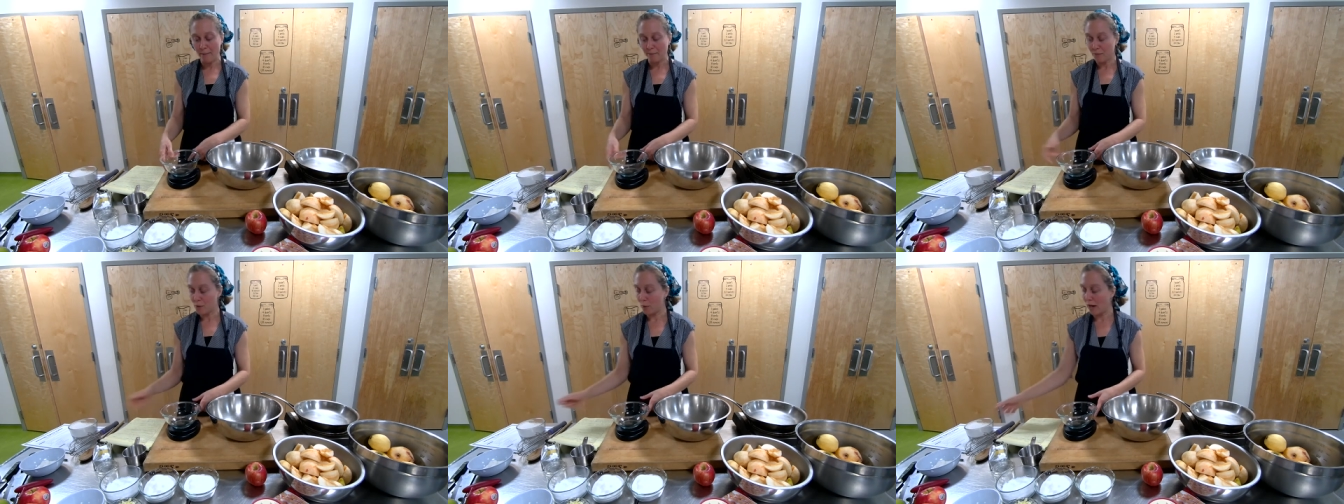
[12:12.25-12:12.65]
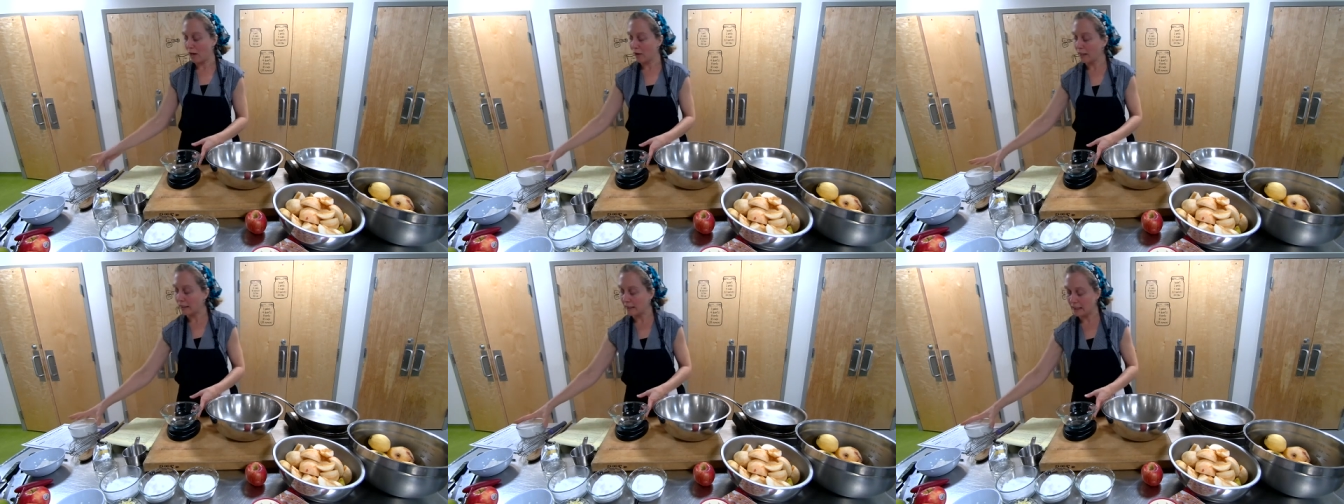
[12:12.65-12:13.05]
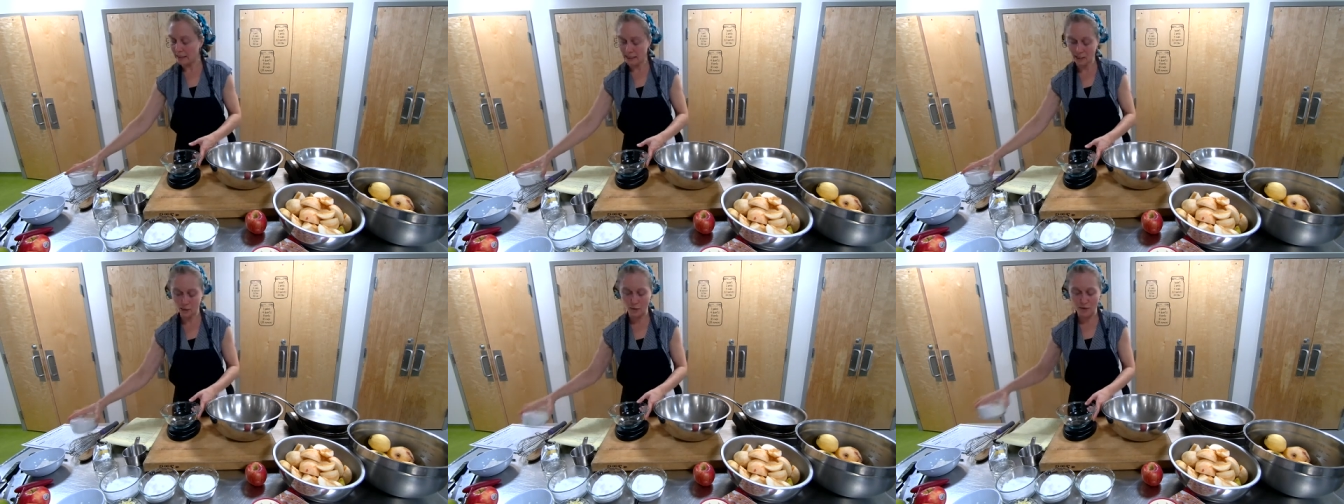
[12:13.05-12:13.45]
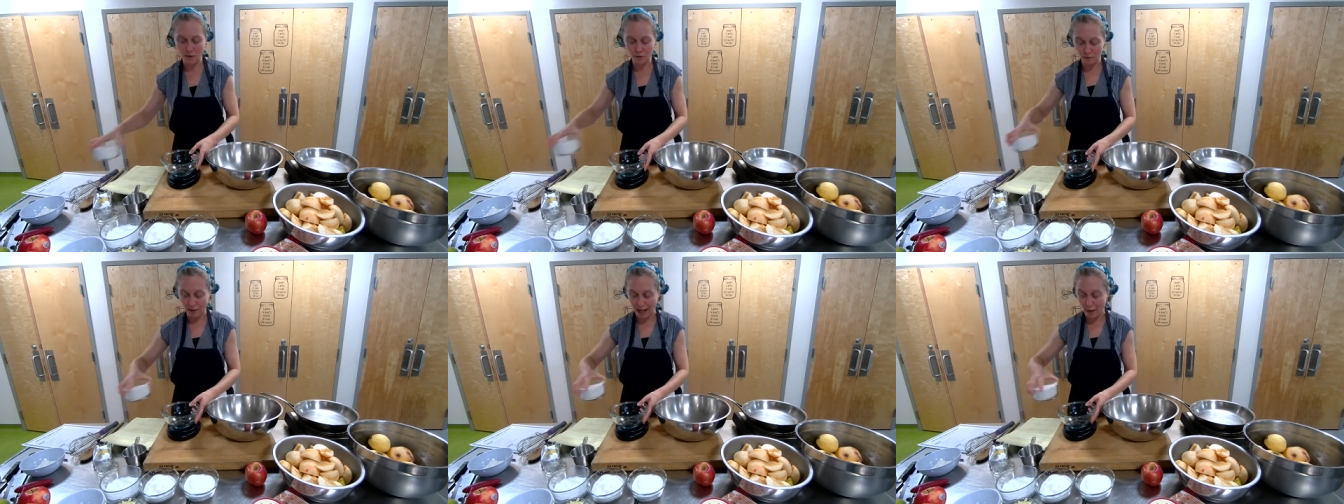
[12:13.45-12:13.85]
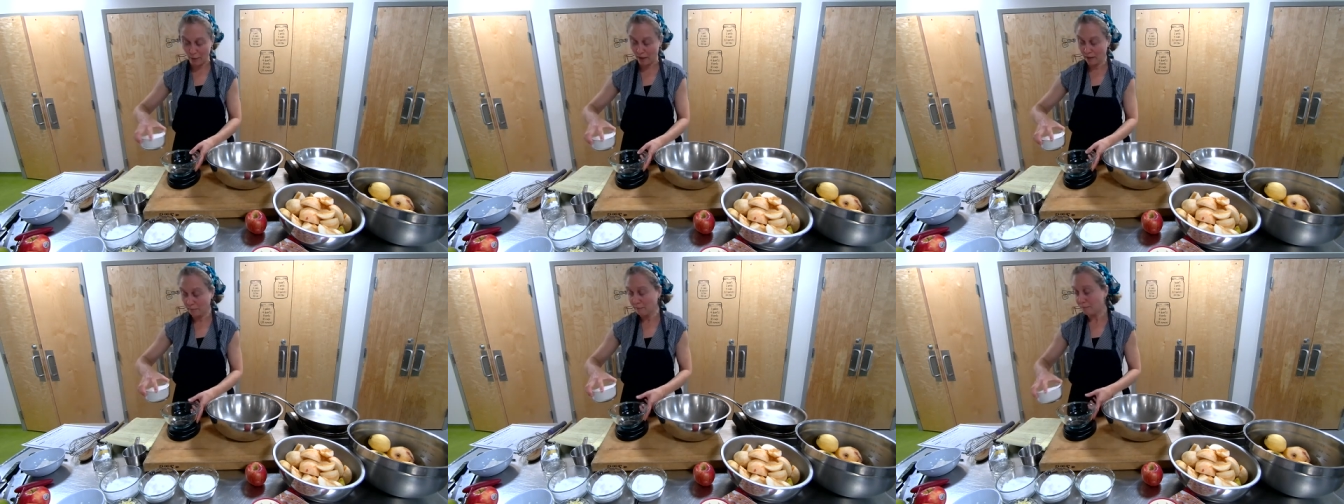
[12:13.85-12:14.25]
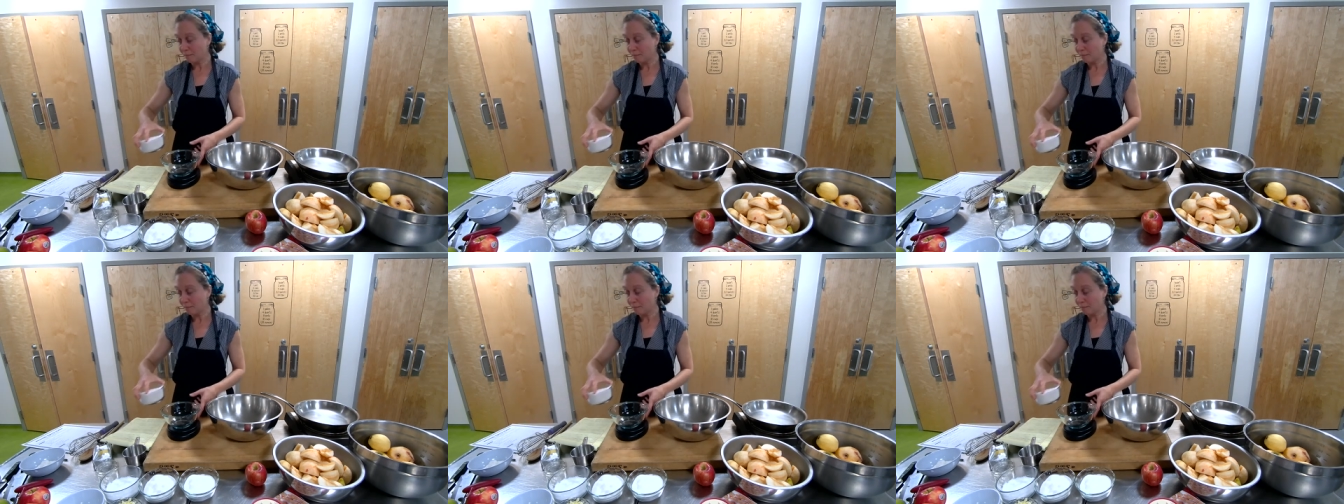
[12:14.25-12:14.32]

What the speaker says: So I already did this with the flour.